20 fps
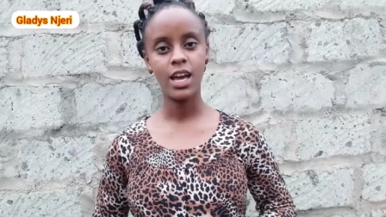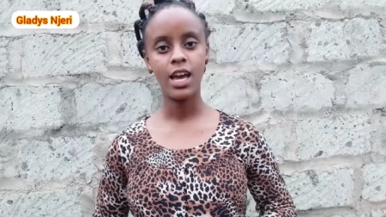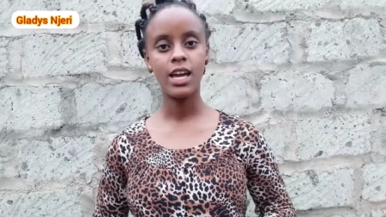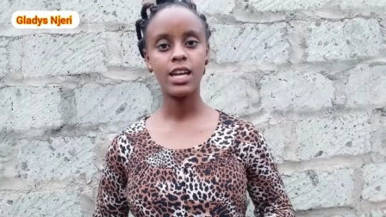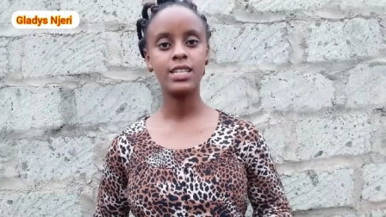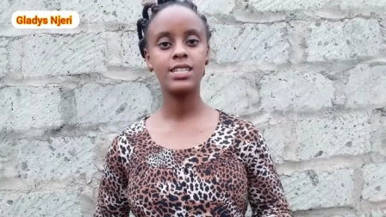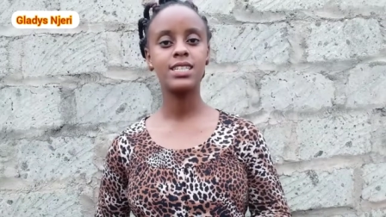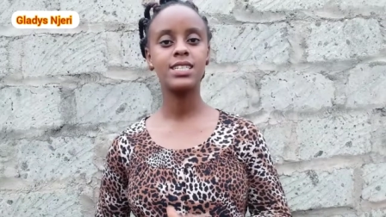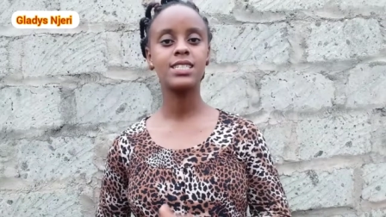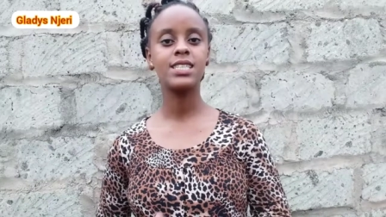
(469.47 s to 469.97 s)

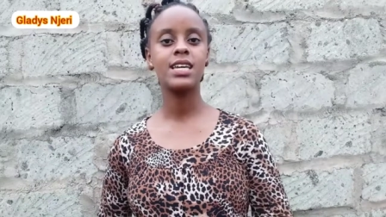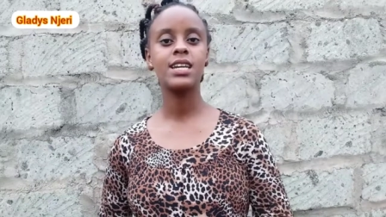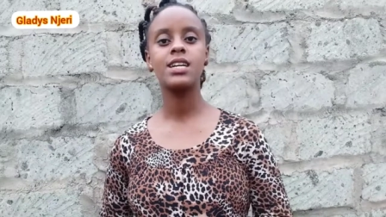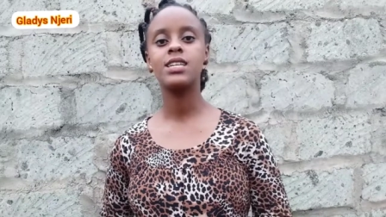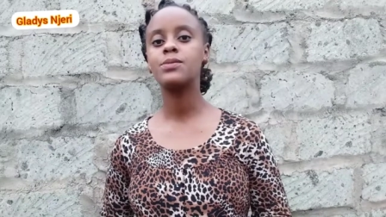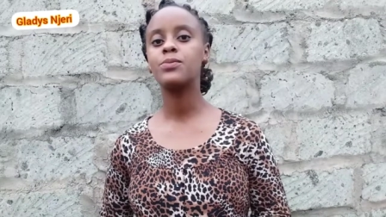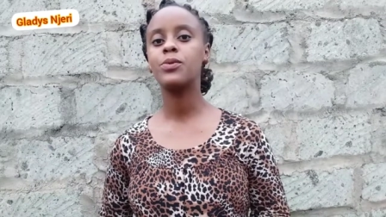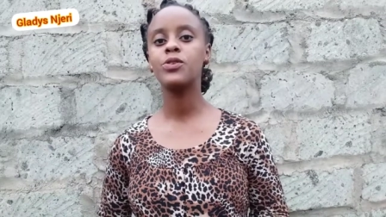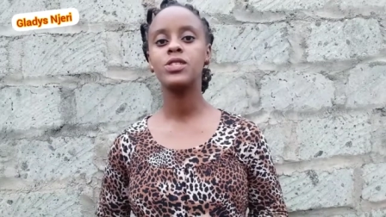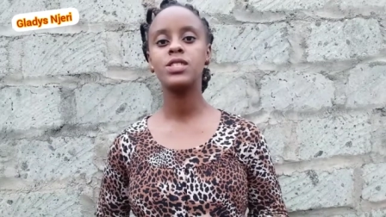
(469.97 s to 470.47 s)
It is the
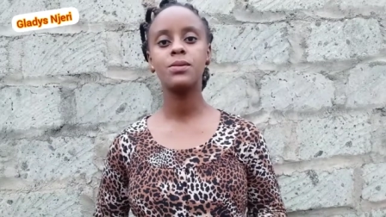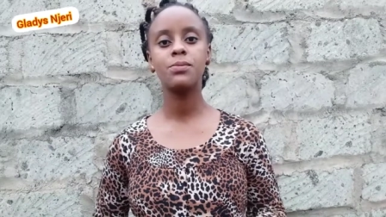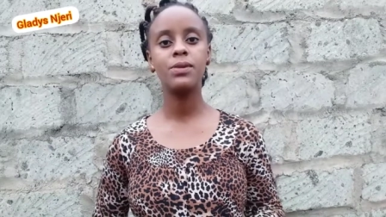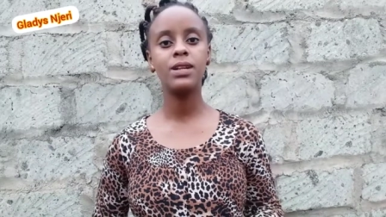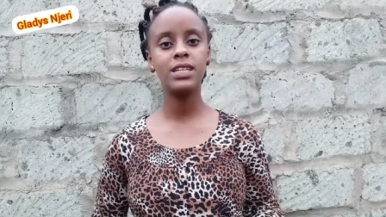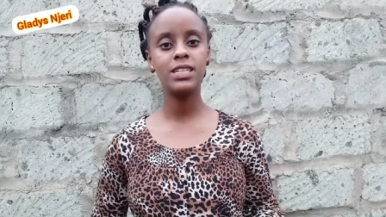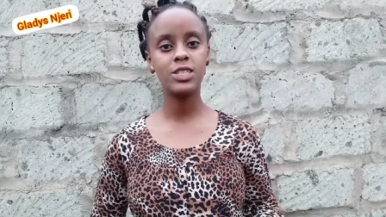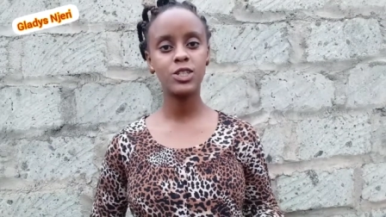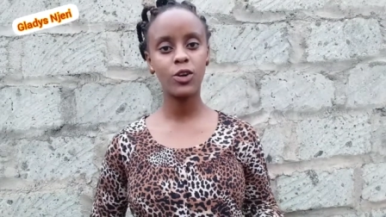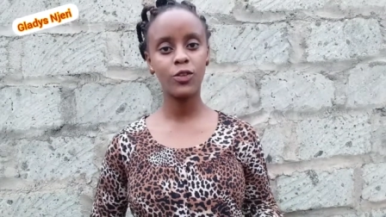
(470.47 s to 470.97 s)

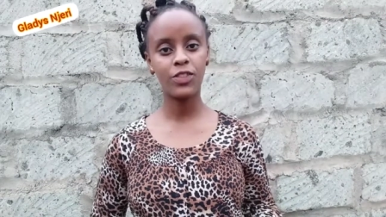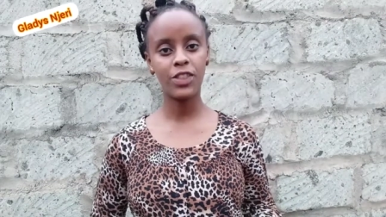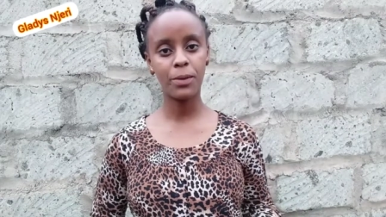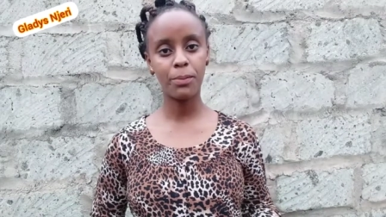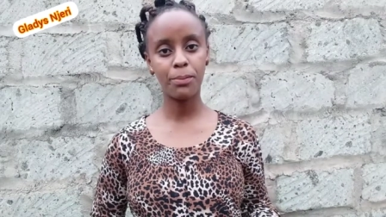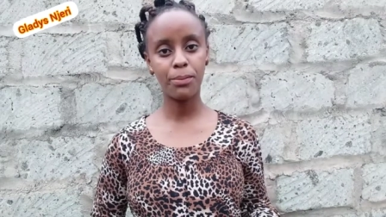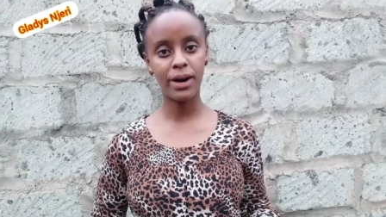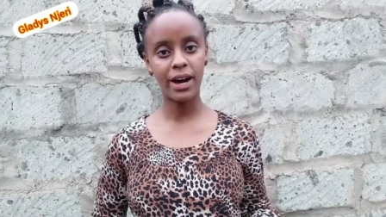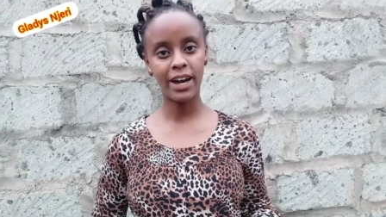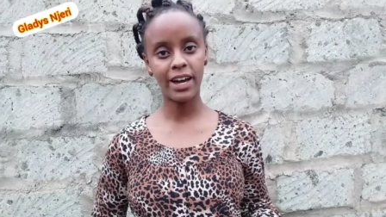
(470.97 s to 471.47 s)
responsibility of the
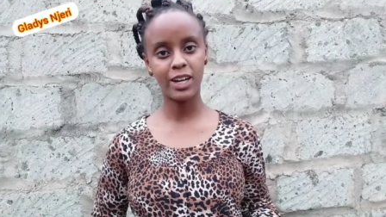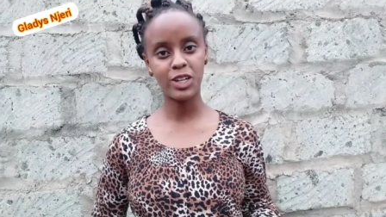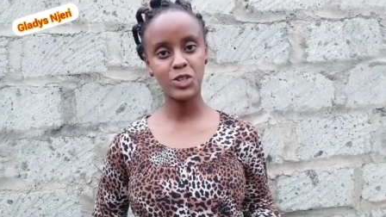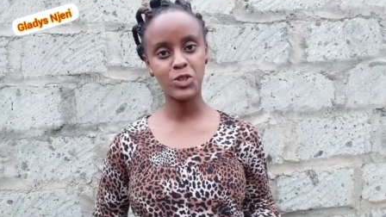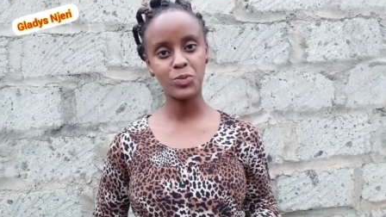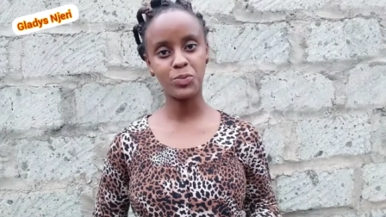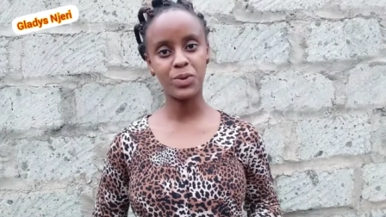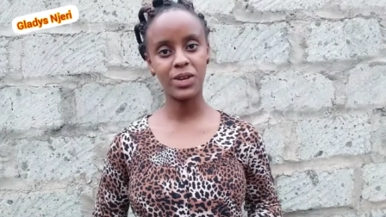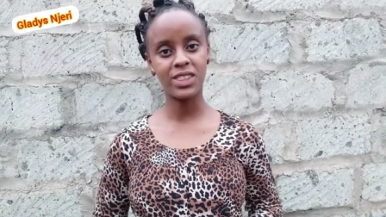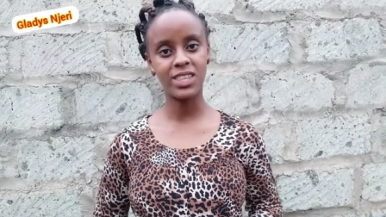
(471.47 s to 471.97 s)
buyer
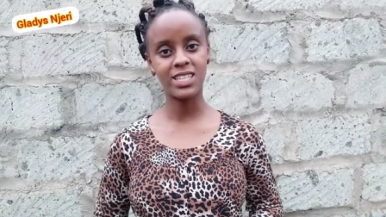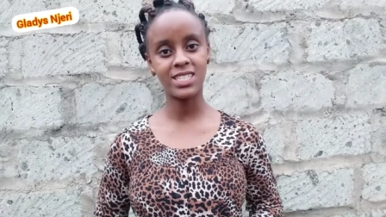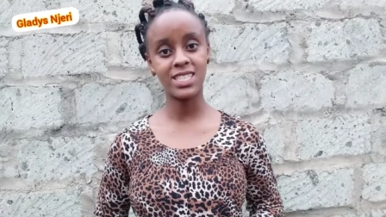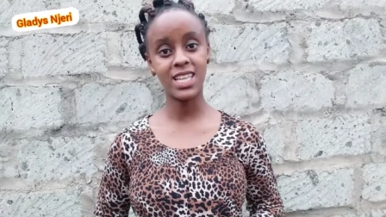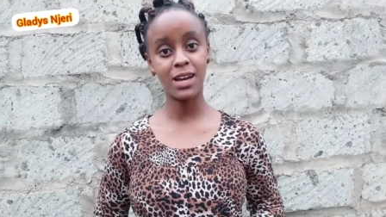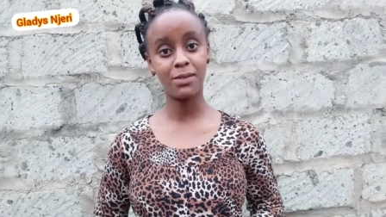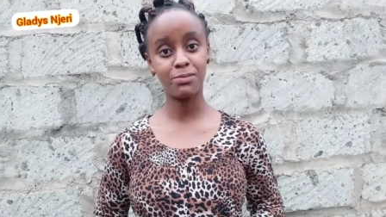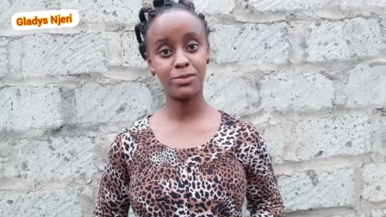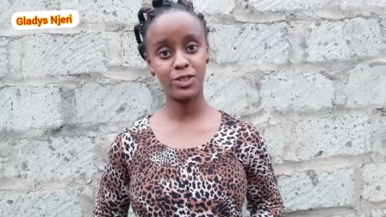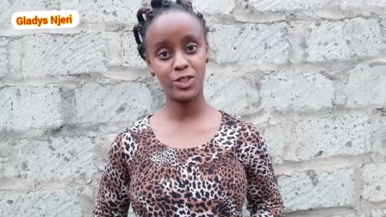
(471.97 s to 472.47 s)
to pay the
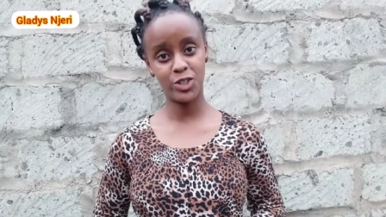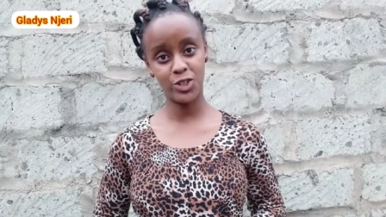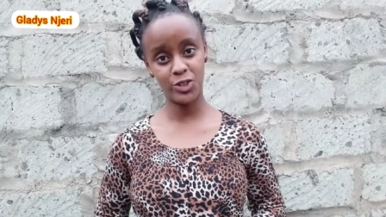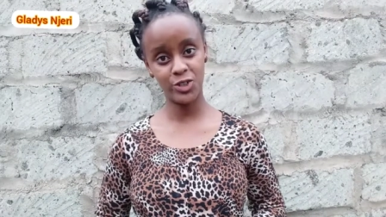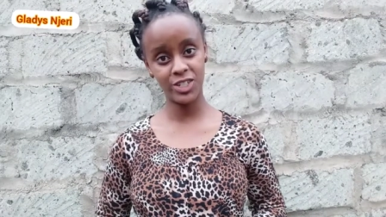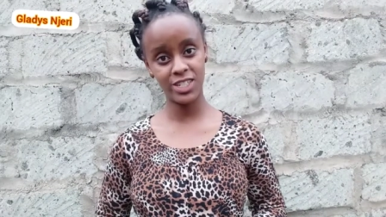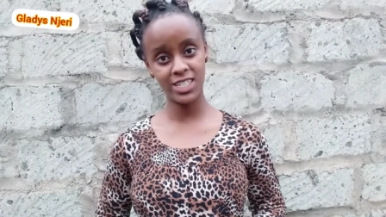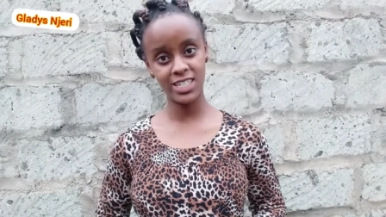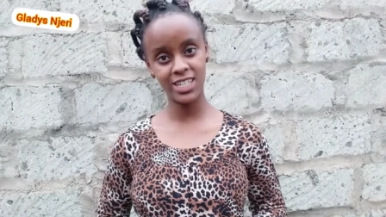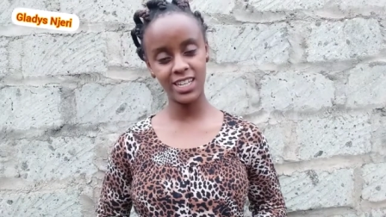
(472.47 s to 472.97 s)
stamp
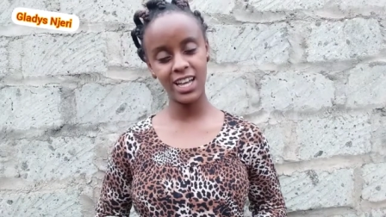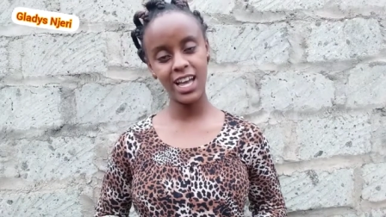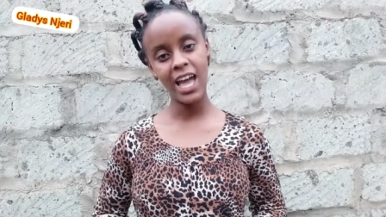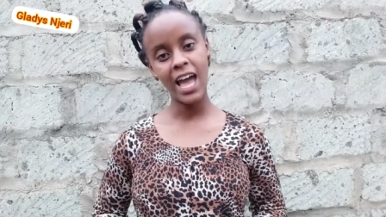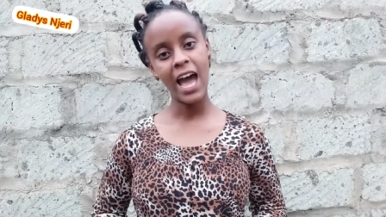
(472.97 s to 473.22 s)
duty,